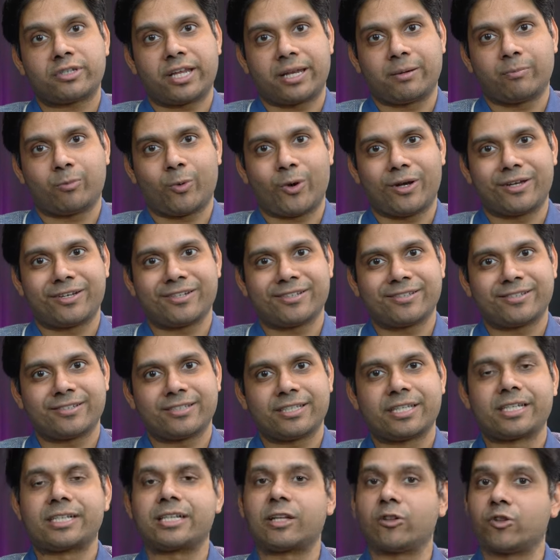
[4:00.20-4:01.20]
ten
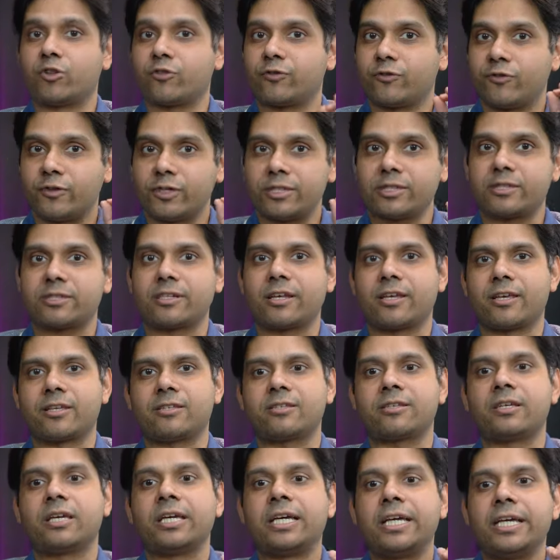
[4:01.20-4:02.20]
pointers. Now, the first
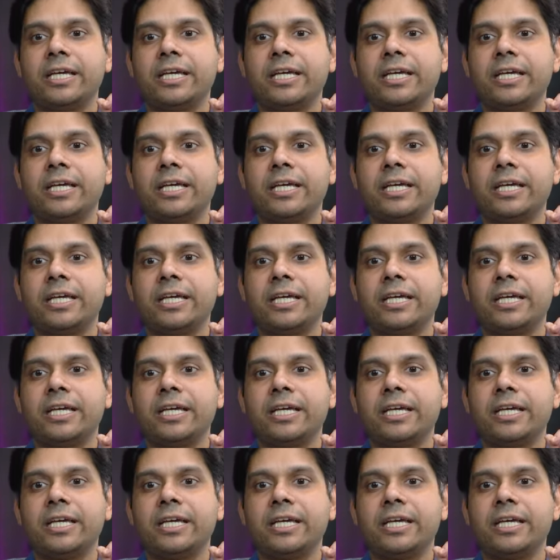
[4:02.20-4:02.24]
is